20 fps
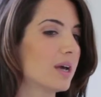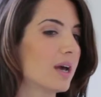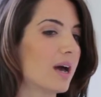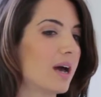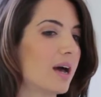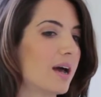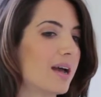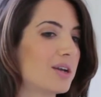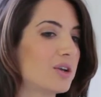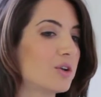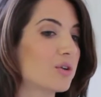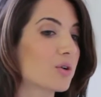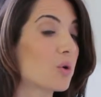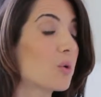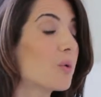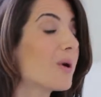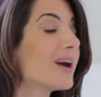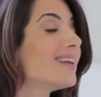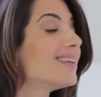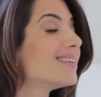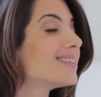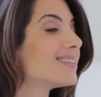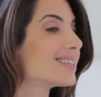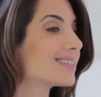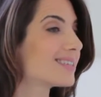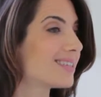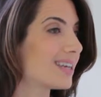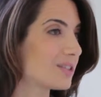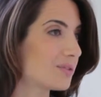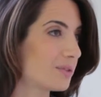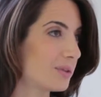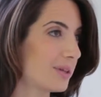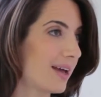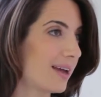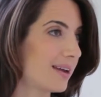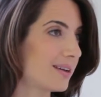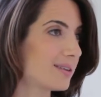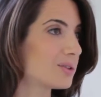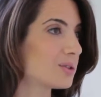and you're quite successful at it.